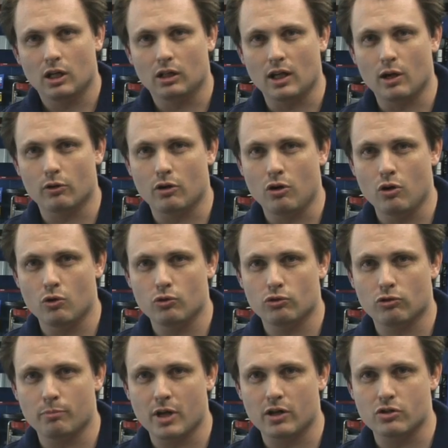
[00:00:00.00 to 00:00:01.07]
allow the hose
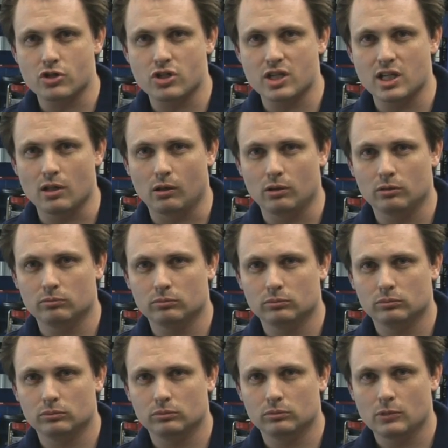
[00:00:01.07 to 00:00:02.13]
to better seal.
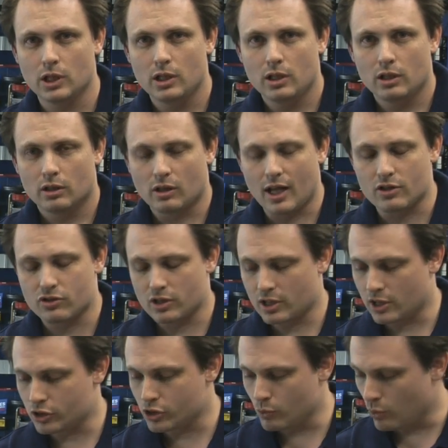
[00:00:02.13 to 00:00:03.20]
The last thing
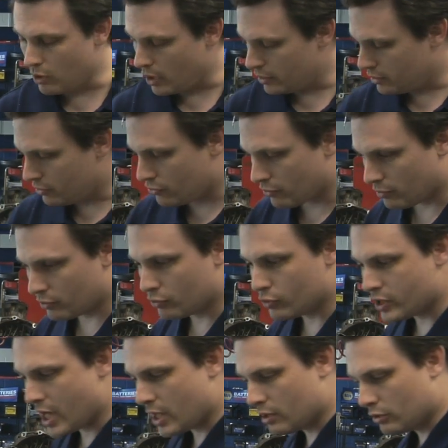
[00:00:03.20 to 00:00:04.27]
that you want is to
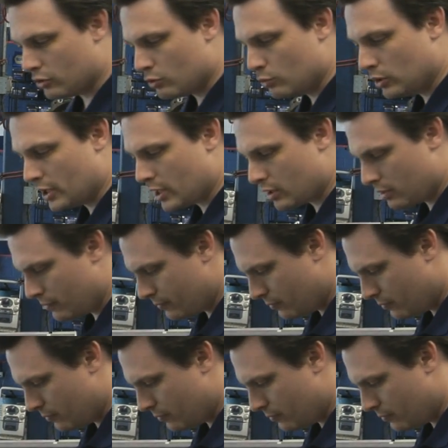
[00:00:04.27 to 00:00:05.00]
create a new leak.